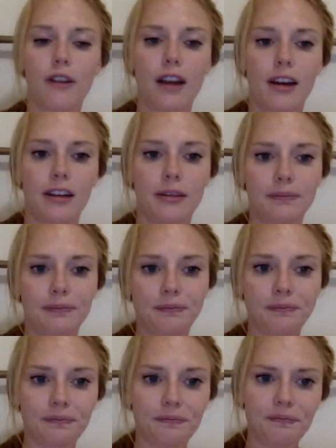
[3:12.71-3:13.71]
Um,
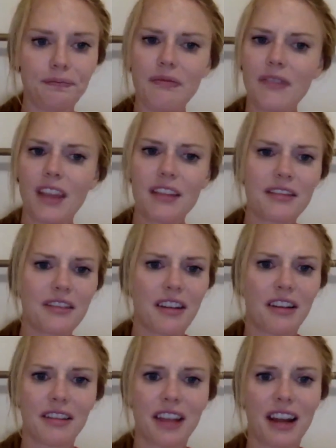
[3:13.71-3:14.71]

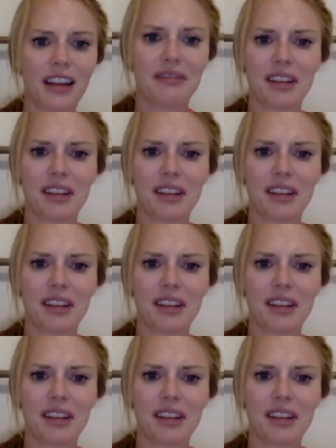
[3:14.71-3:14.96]
so that